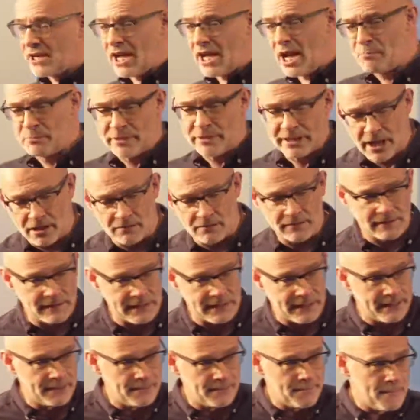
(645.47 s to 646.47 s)
happening
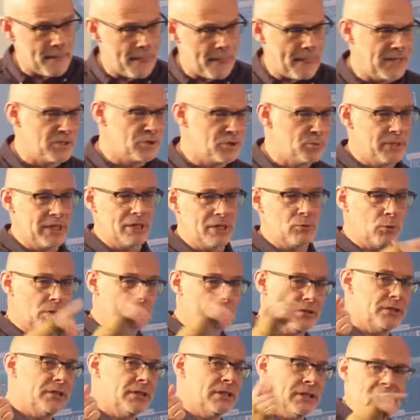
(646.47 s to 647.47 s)
outside, and you may
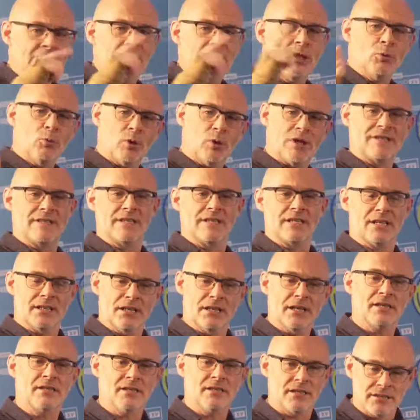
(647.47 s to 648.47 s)
wonder, what is the
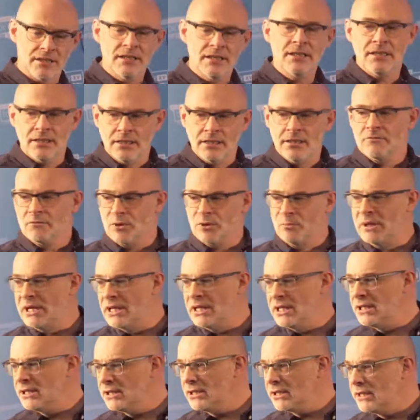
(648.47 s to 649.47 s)
connection? For
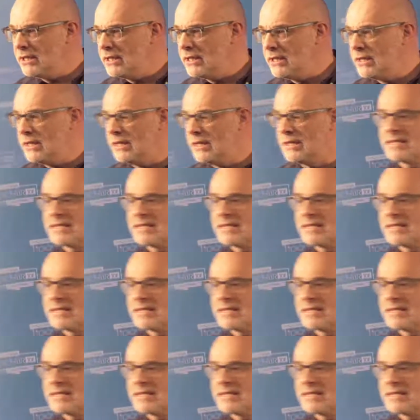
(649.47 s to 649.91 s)
me, it's